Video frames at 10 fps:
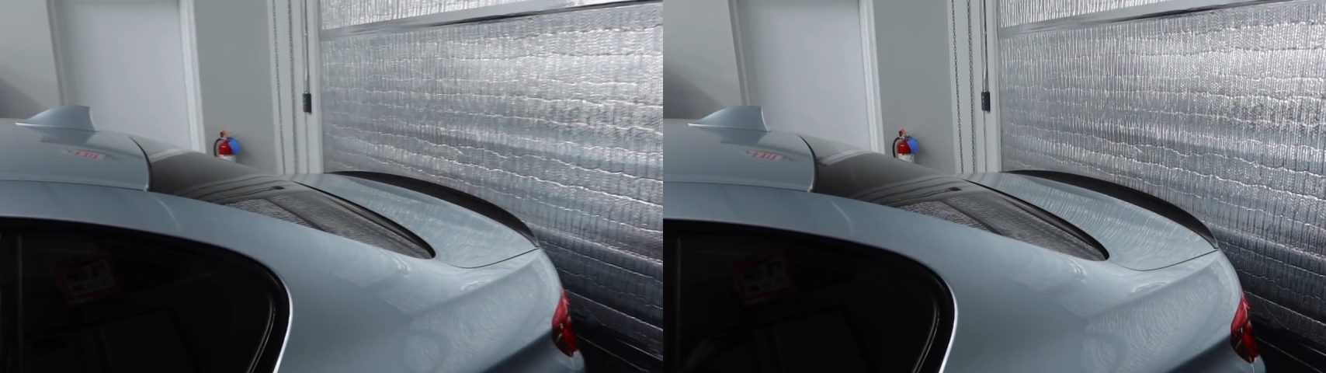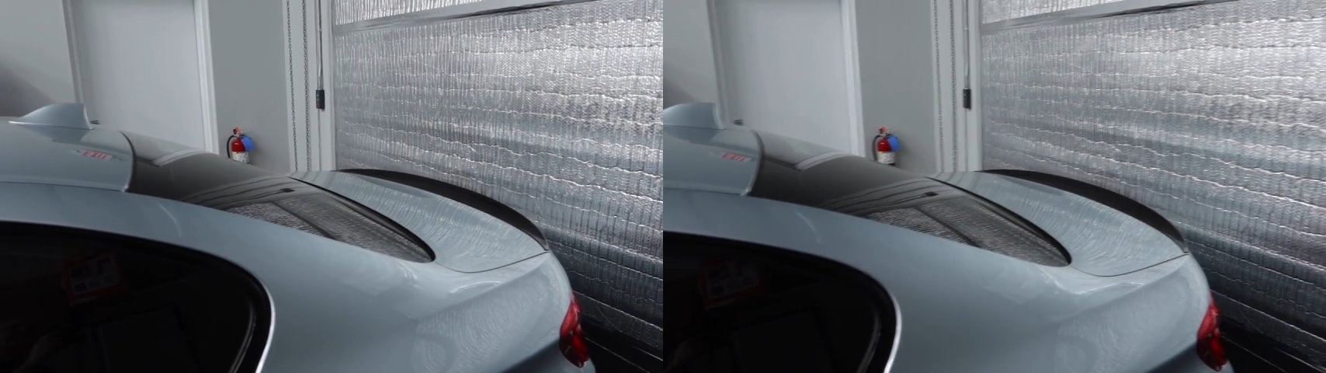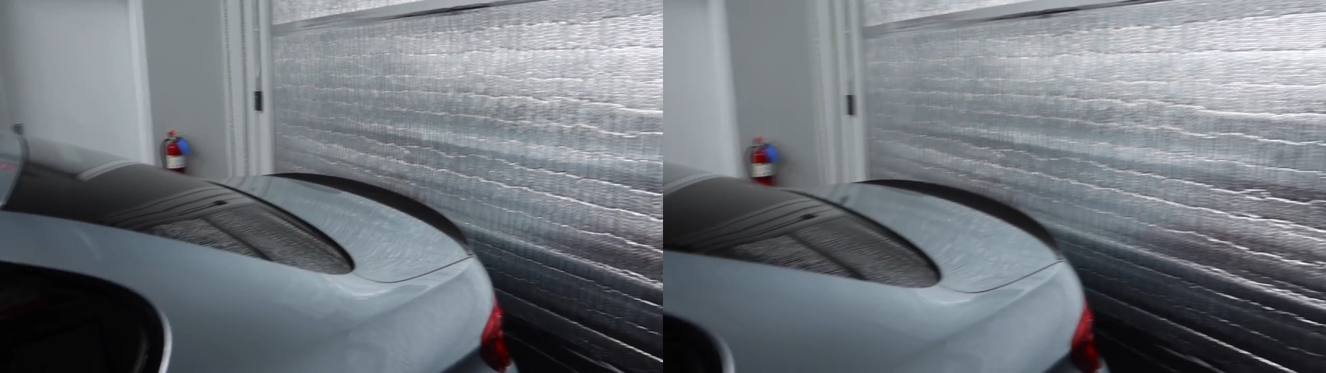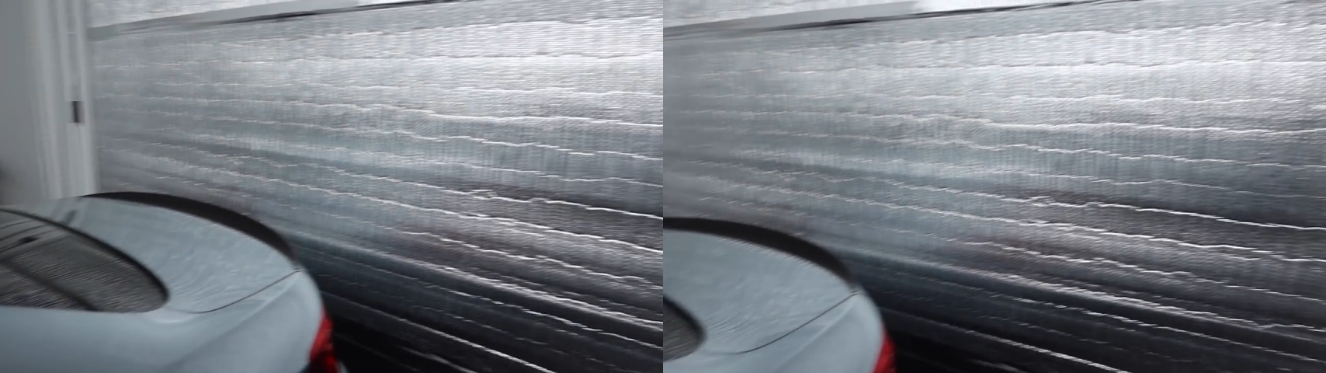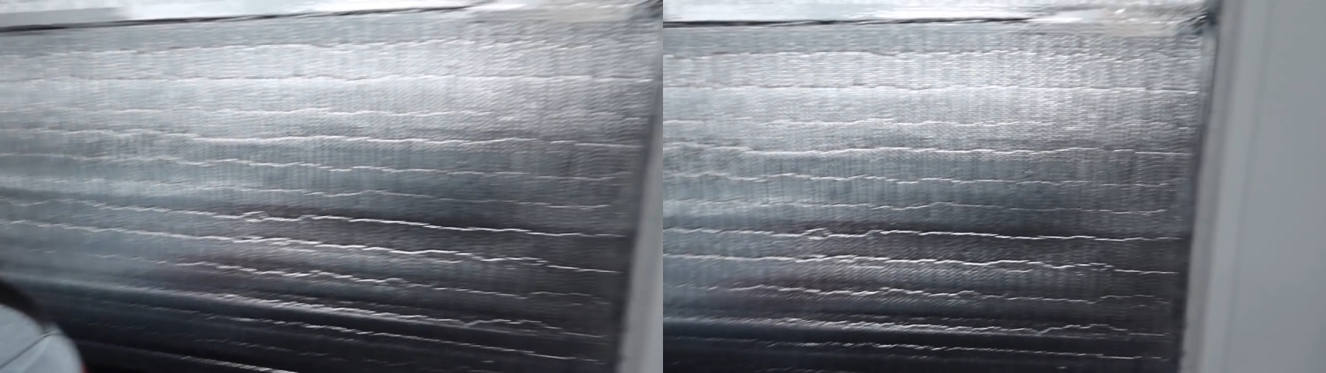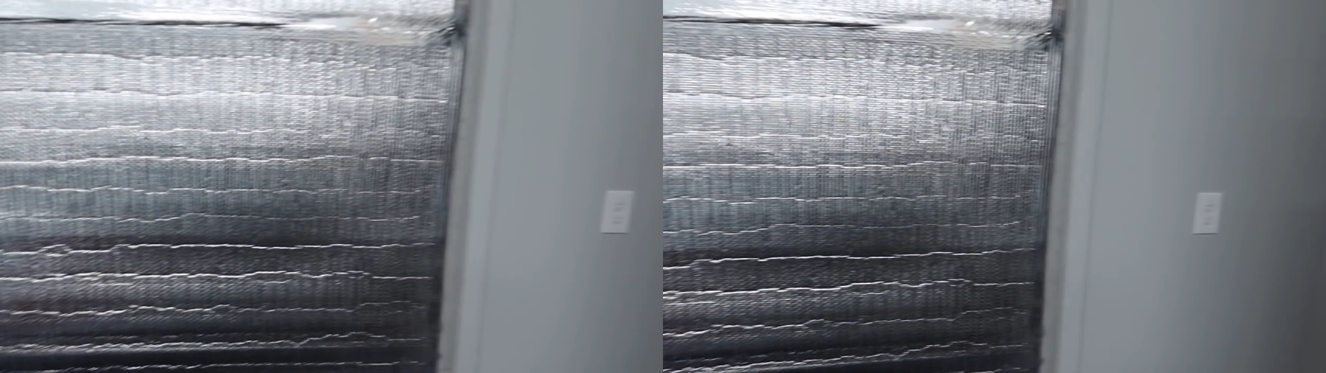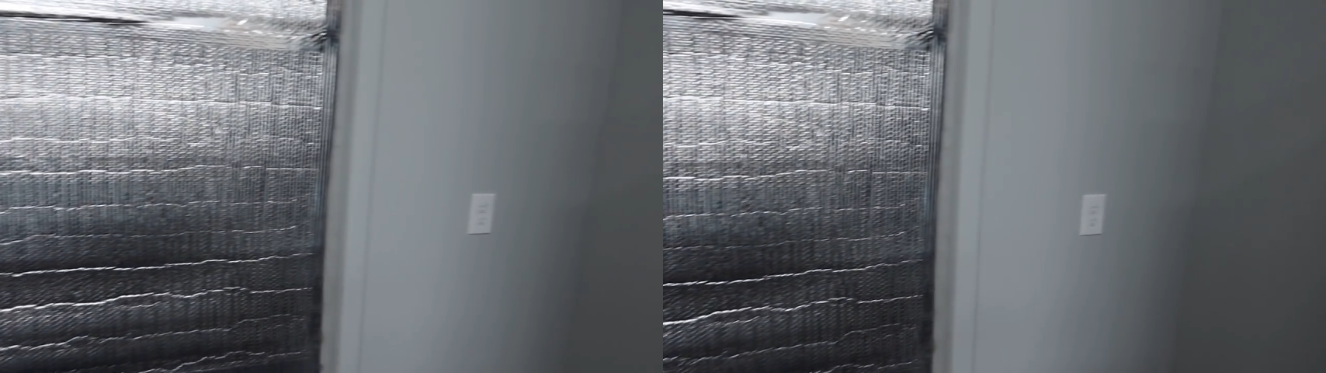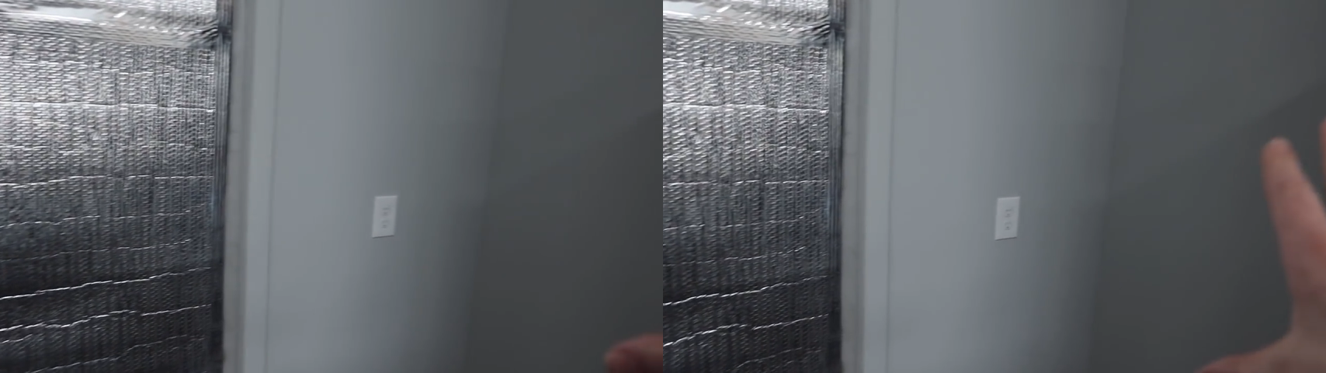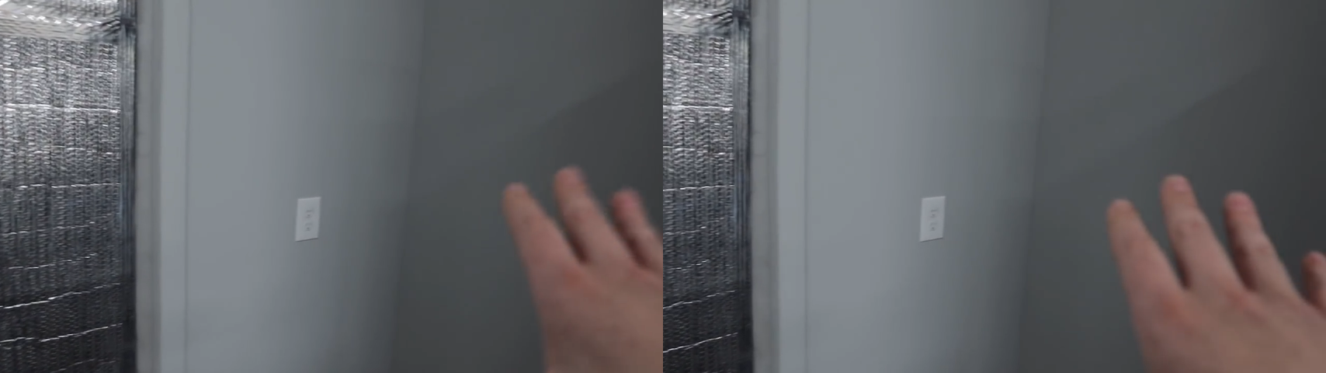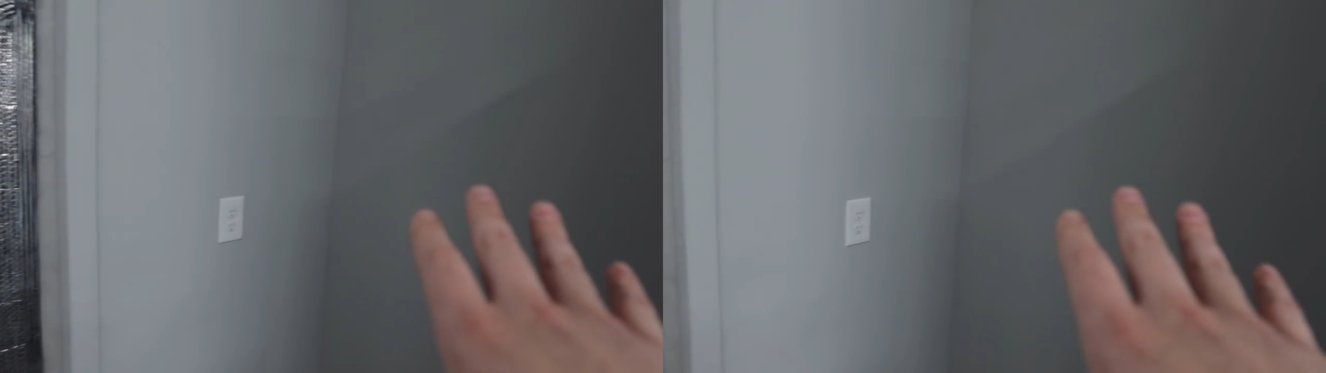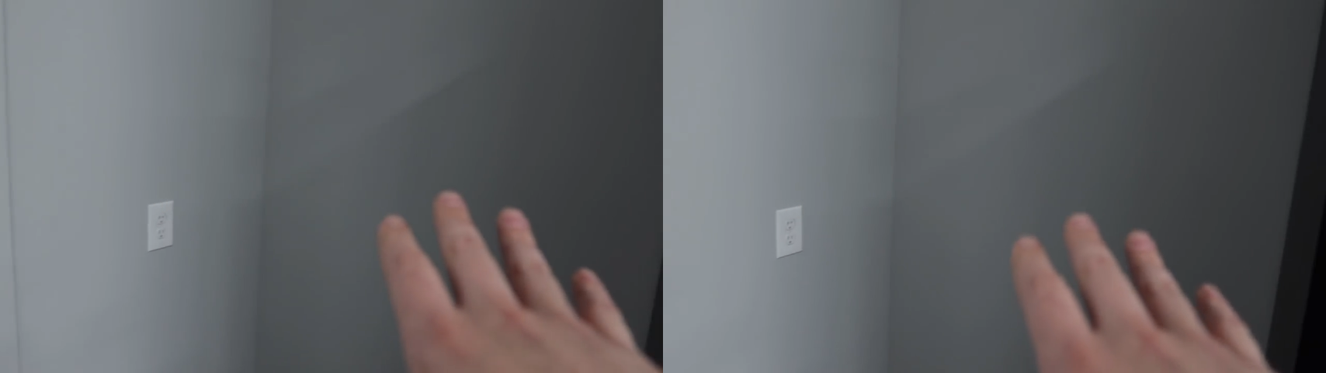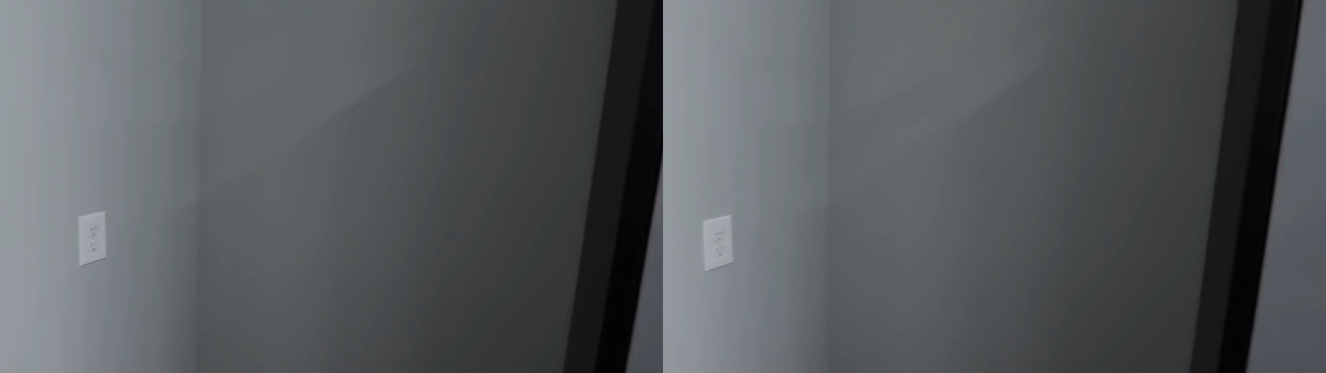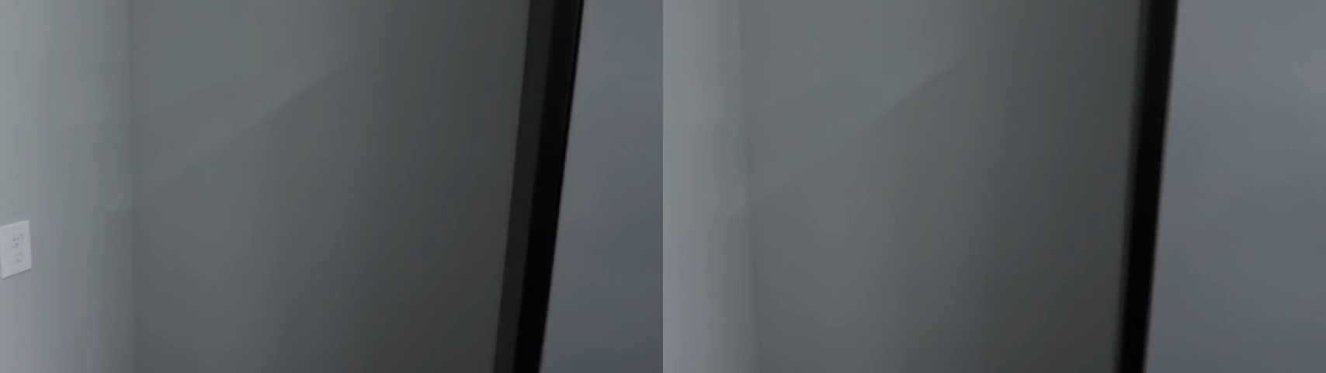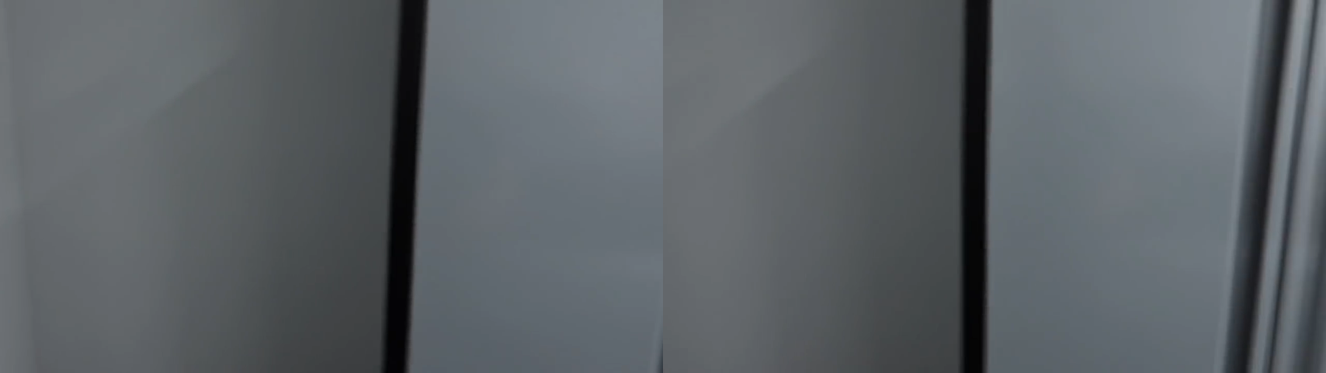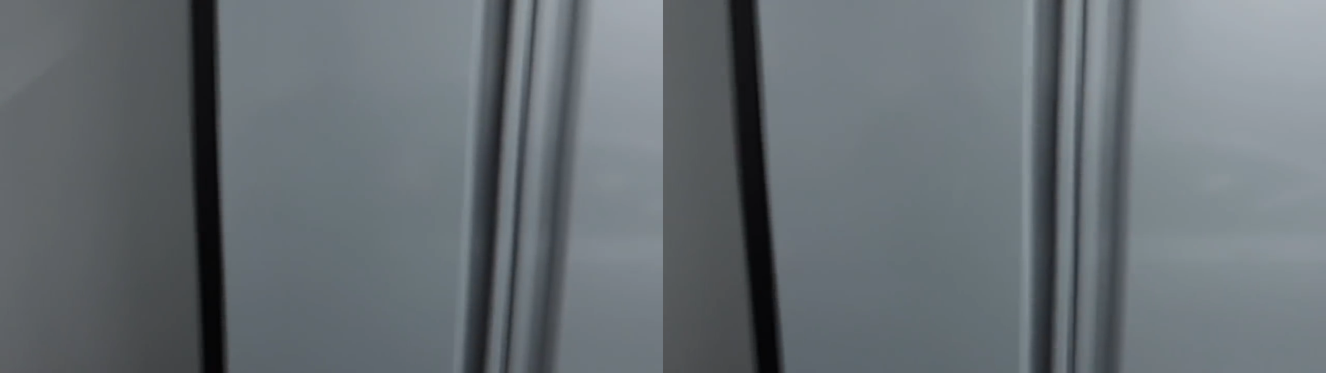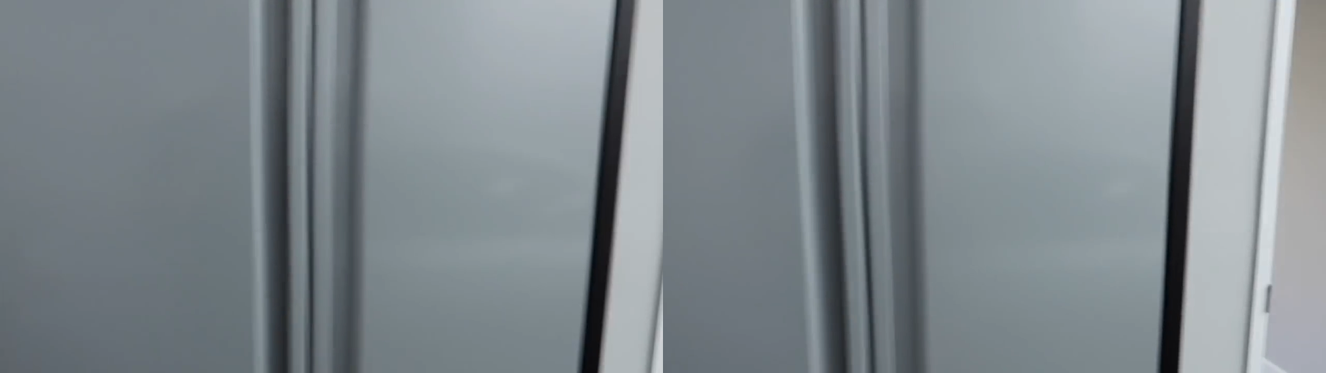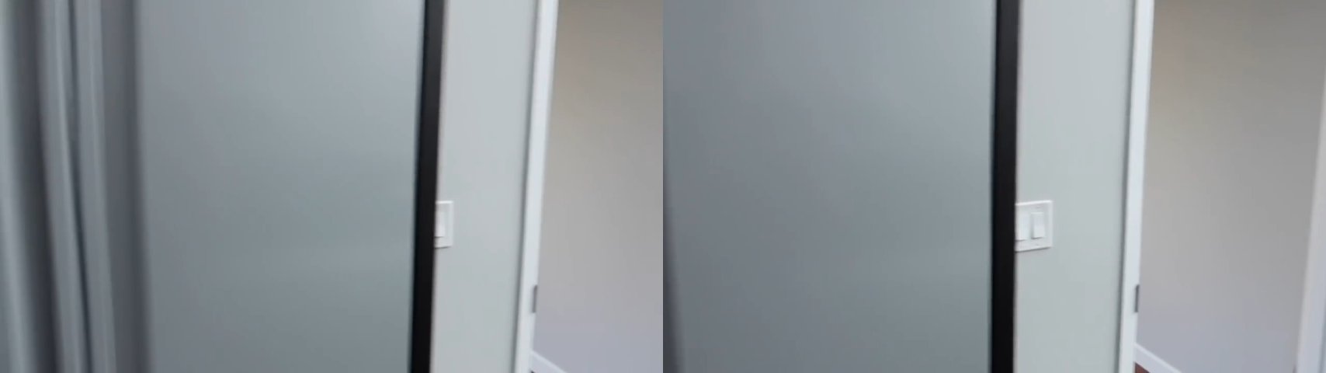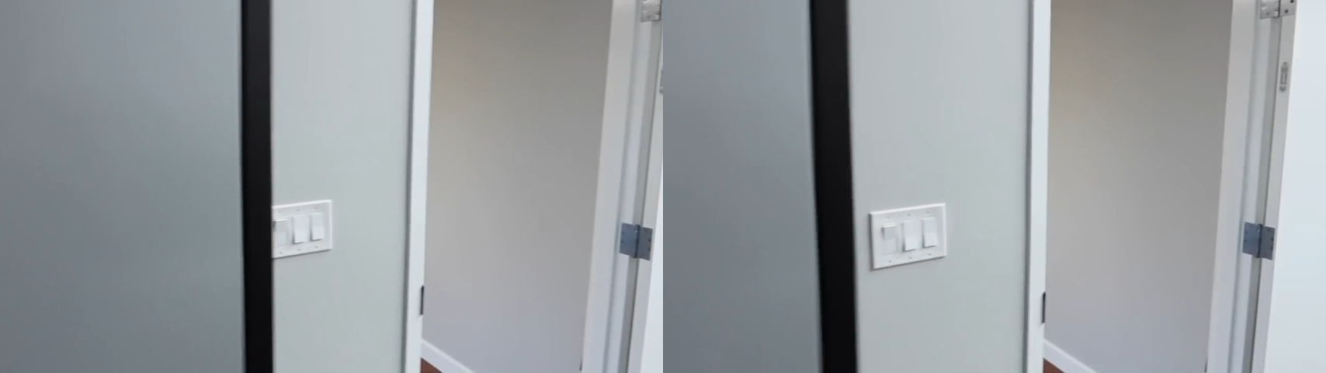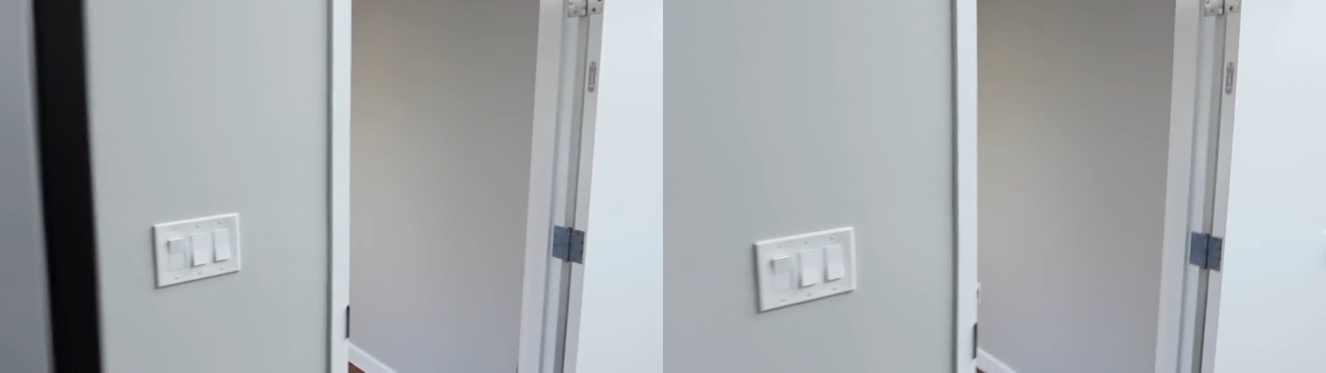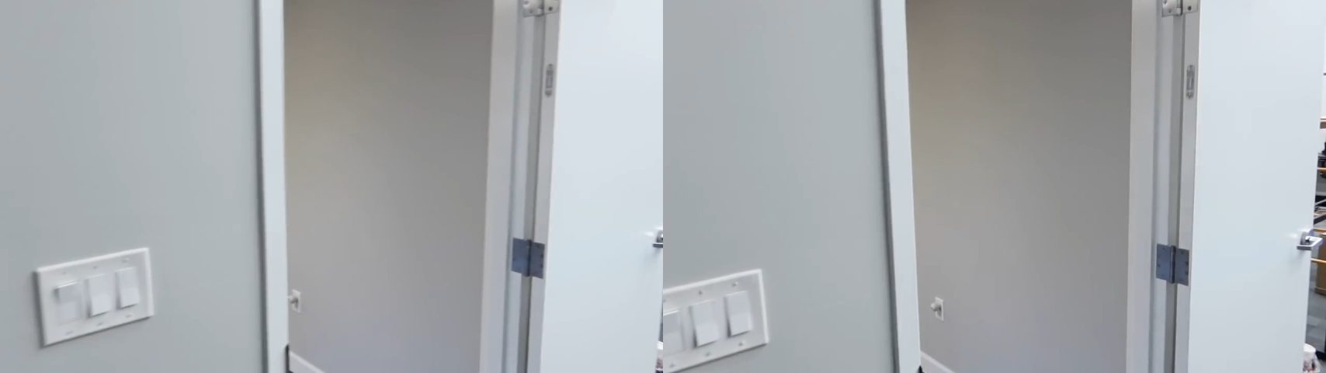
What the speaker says: No face is visible, so there are no lips to read.